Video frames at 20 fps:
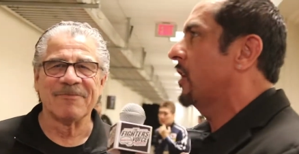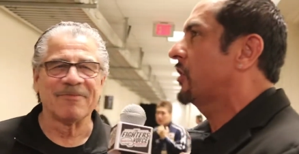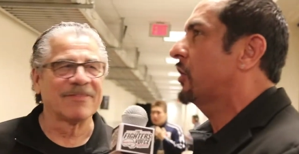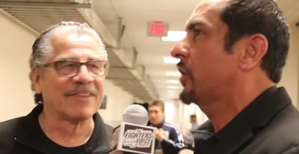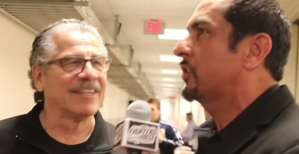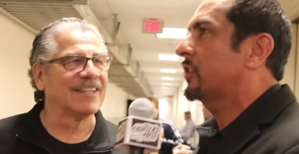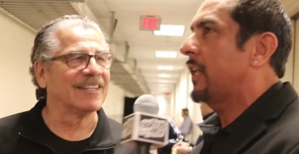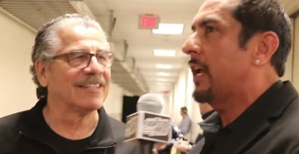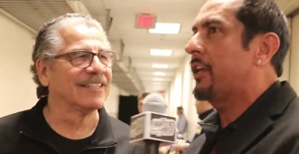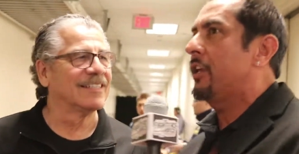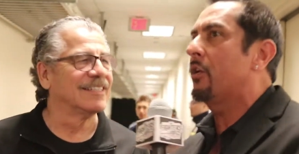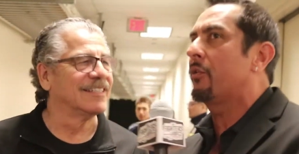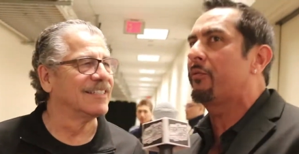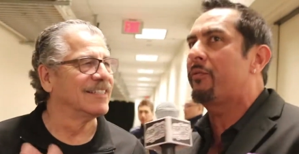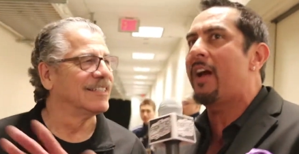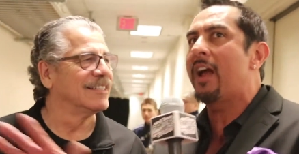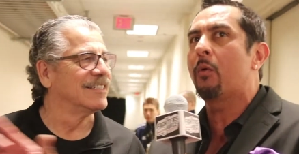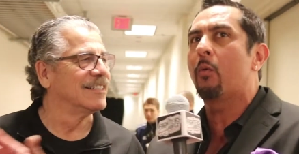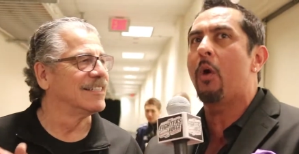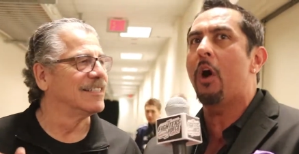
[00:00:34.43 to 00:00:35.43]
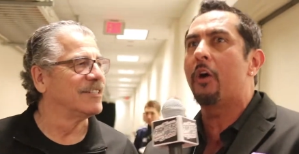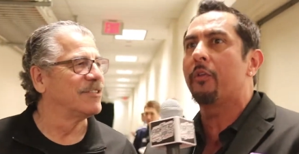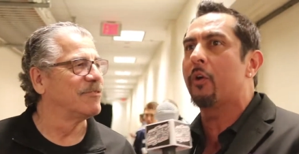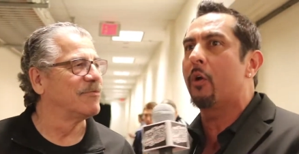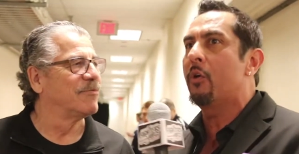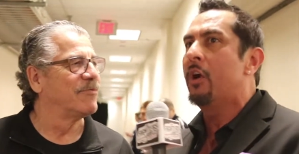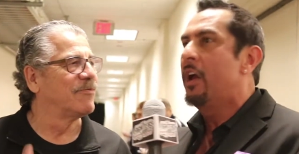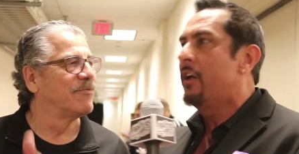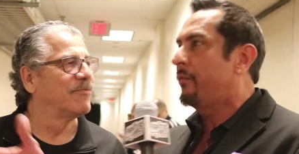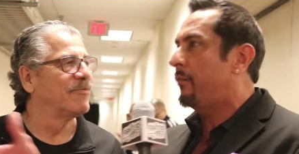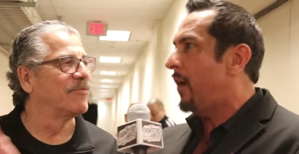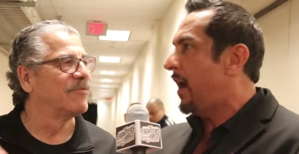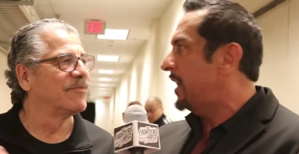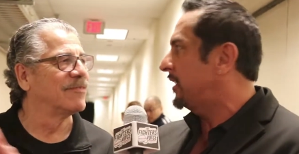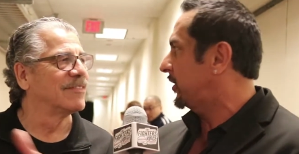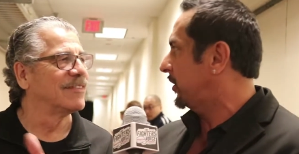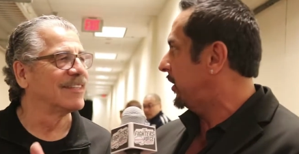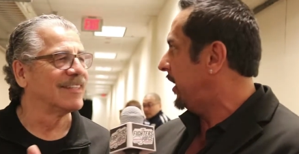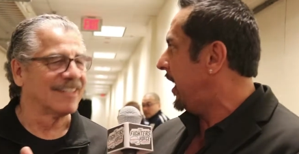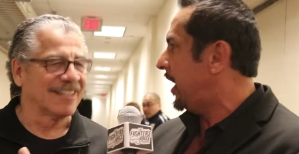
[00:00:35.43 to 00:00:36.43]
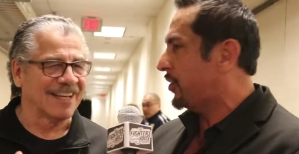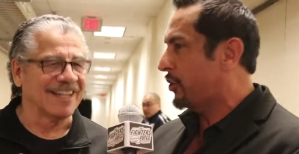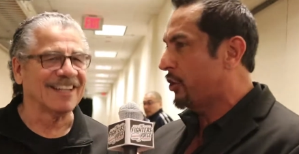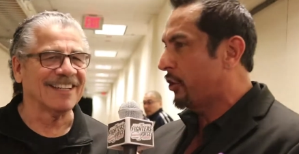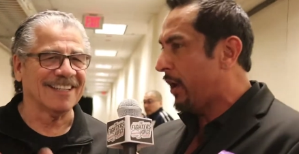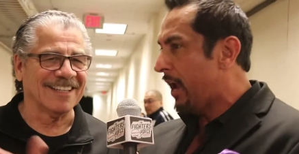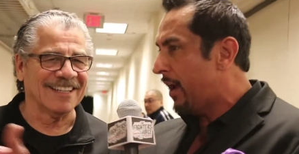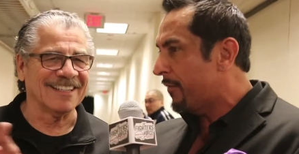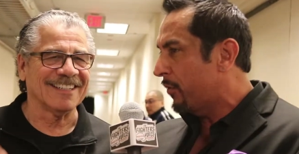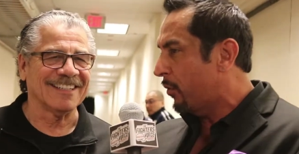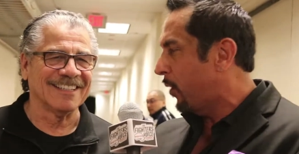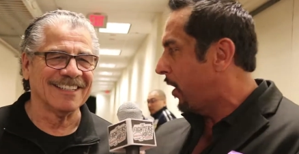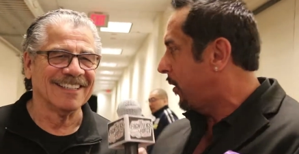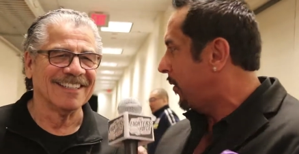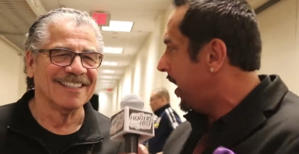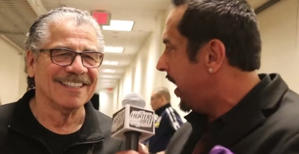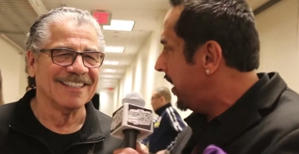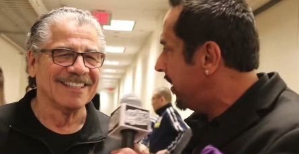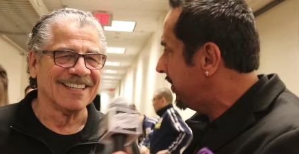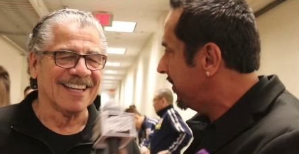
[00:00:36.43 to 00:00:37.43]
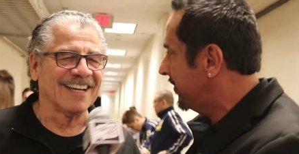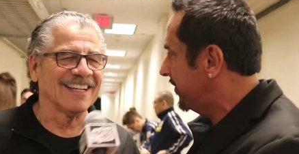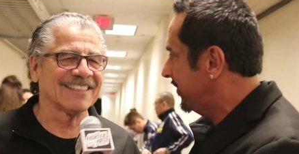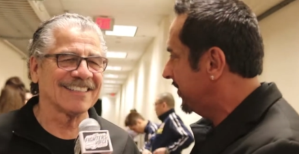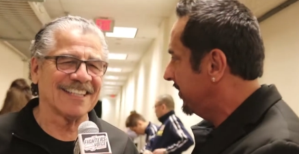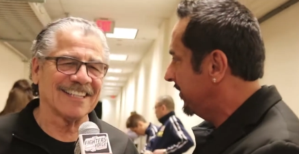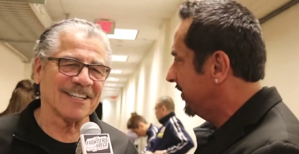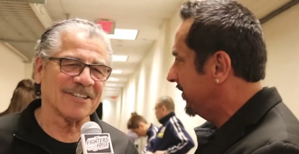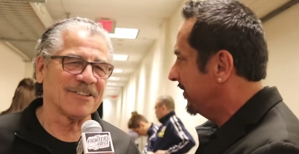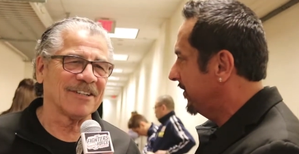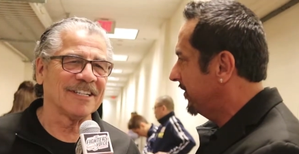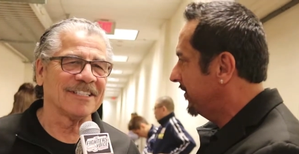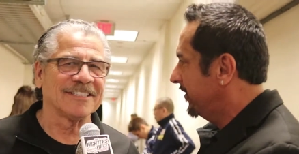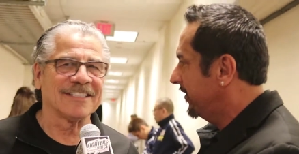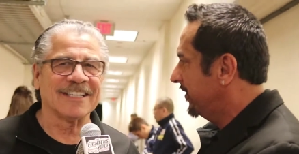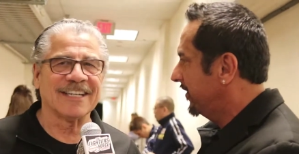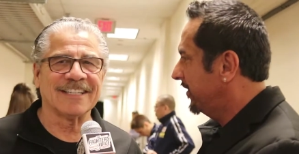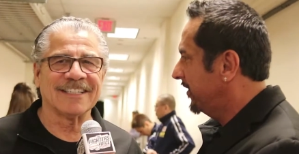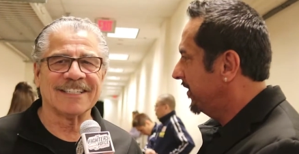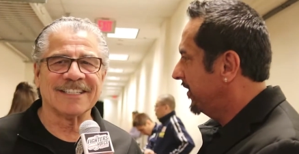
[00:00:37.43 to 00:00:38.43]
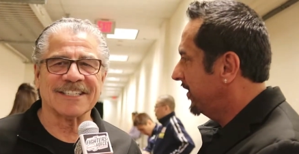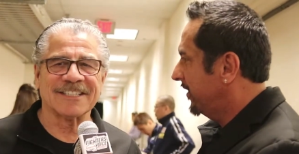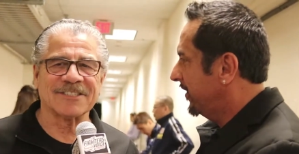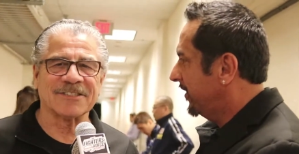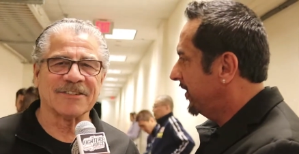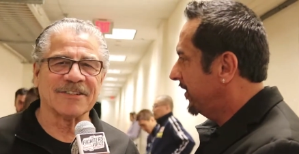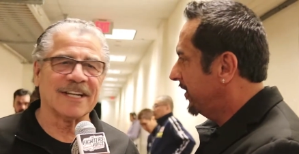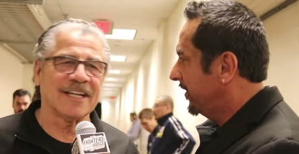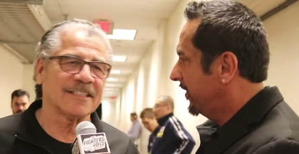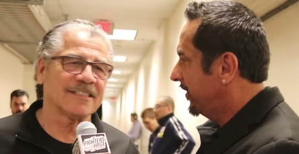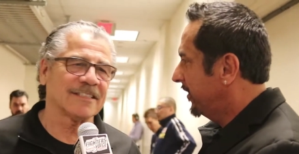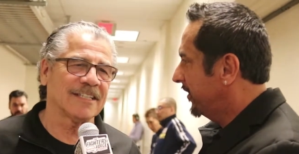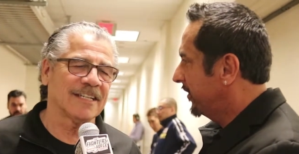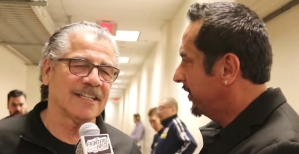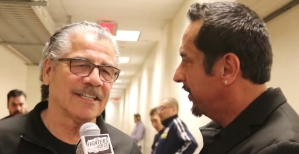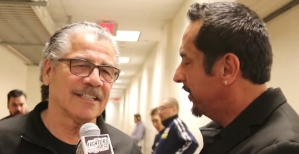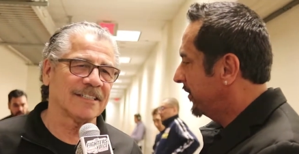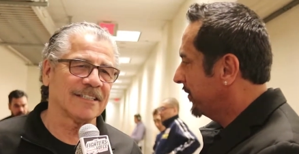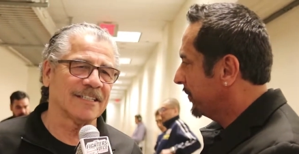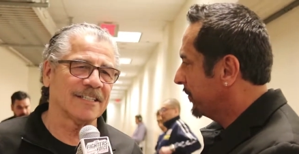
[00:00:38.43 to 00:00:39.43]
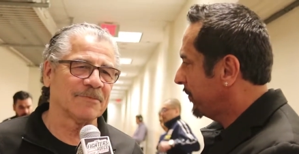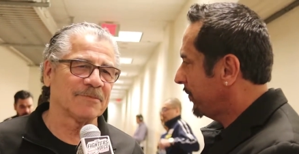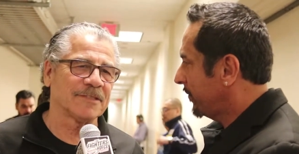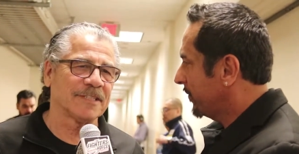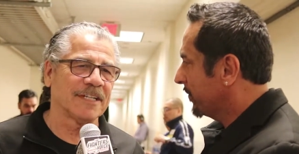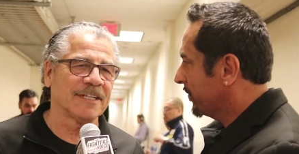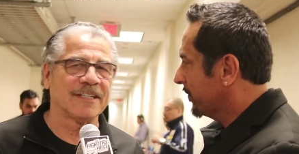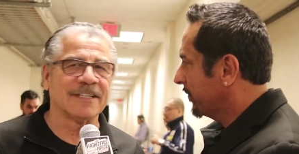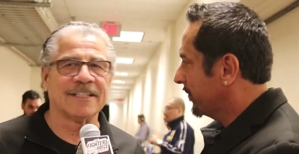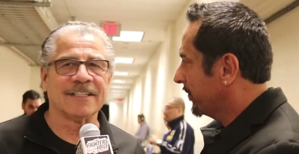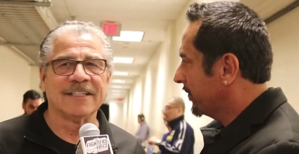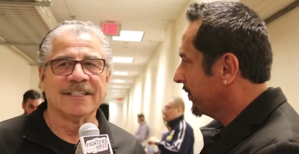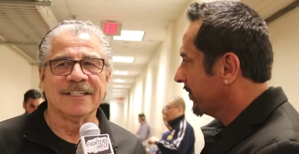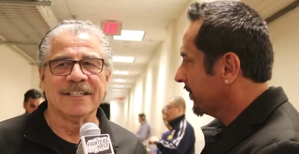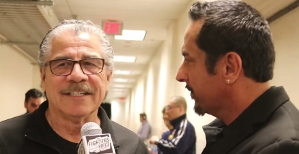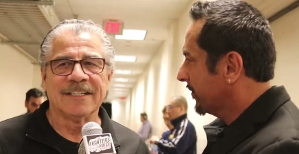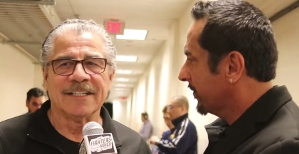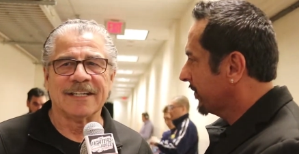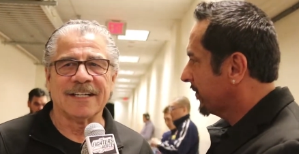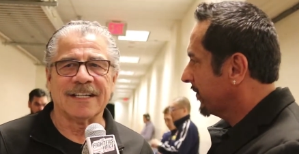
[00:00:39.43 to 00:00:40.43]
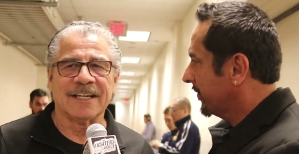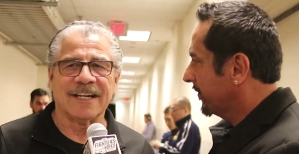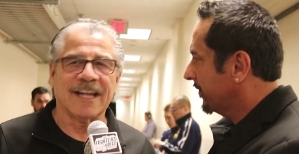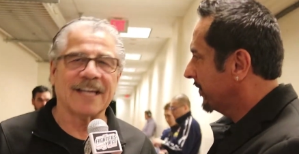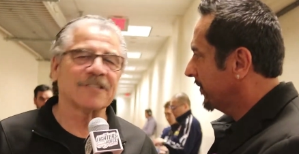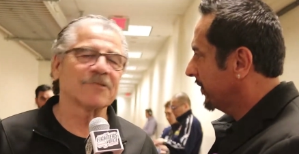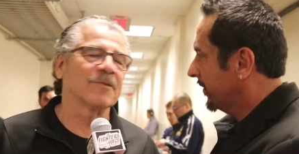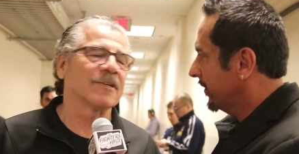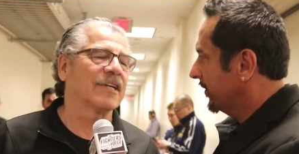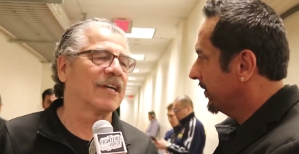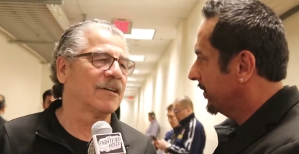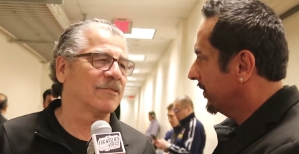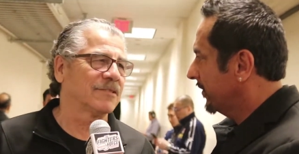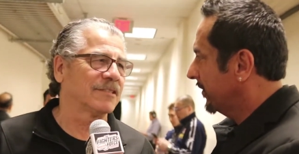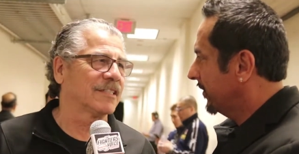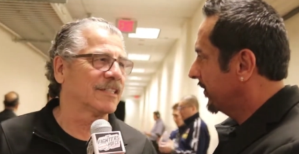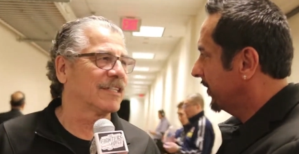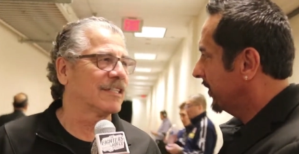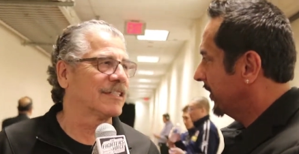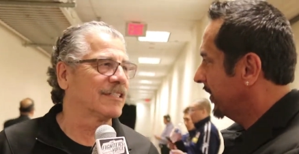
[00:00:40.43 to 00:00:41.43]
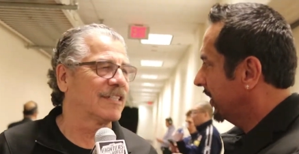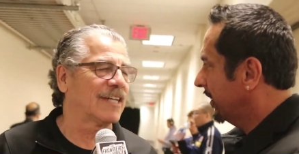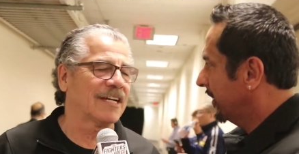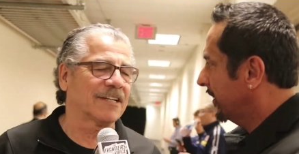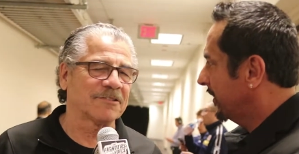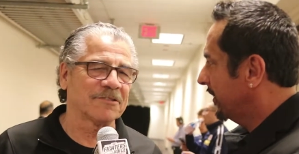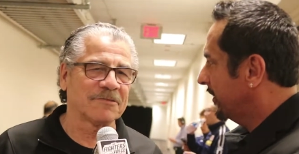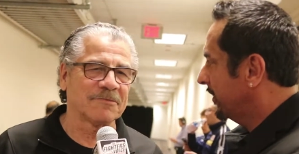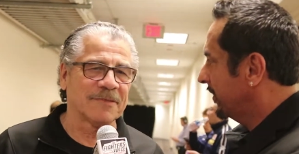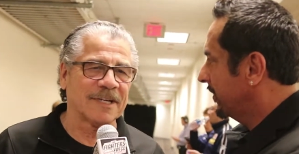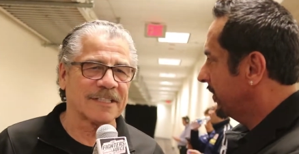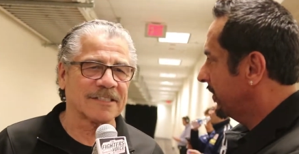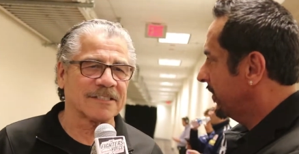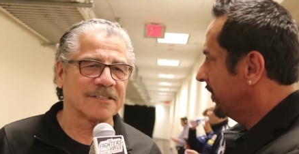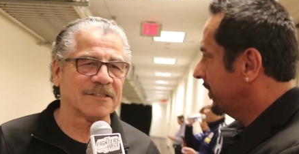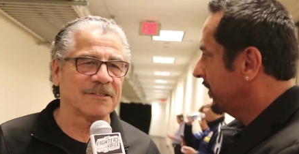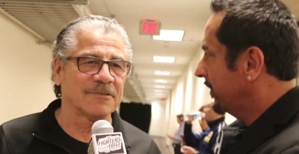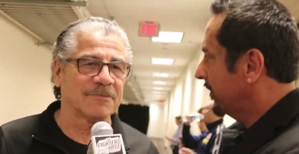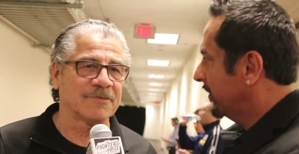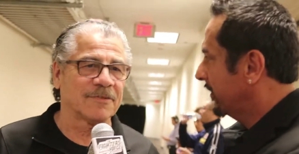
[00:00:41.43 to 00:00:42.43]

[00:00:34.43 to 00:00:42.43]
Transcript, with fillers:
Speaker 1: It's just yeah. like, you know, find Waldo, find Stitch.
Speaker 2: Yeah, You're yeah. everywhere, right? Yeah, it's kind of crazy. I did a show last night at the Hub Center. Uh, last week I was in Cancun, Mexico